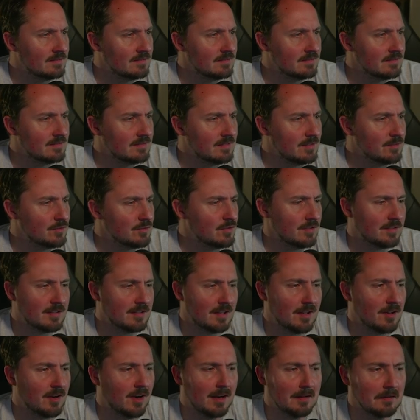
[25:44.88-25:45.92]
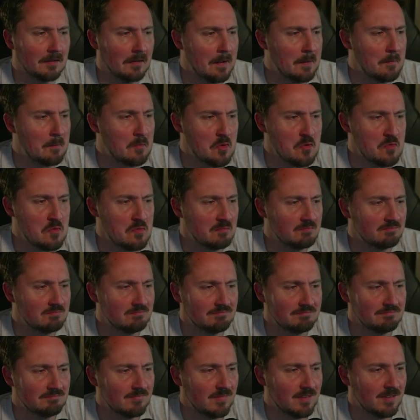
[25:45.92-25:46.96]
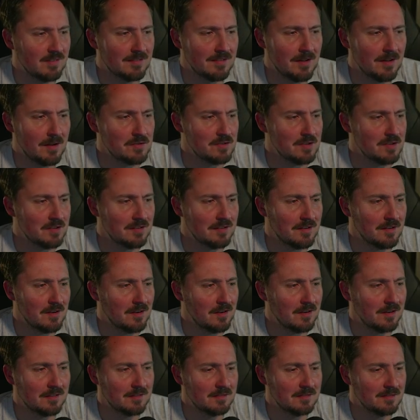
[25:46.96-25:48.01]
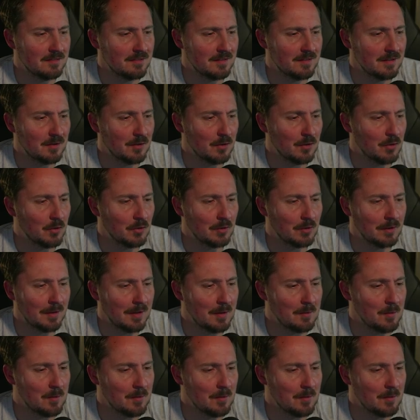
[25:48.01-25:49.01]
It's just a great label. Such a sucker for a good label.